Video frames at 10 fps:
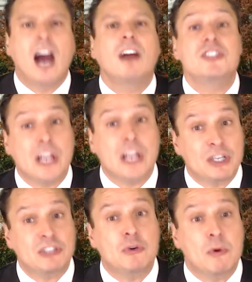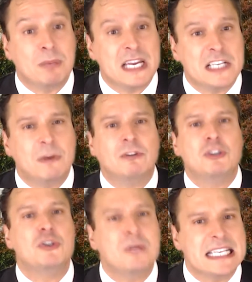are subject to impeachment for
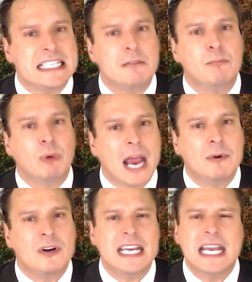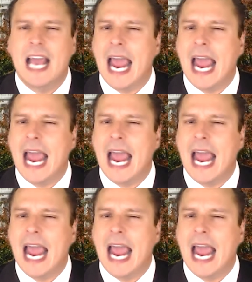treason, bribery,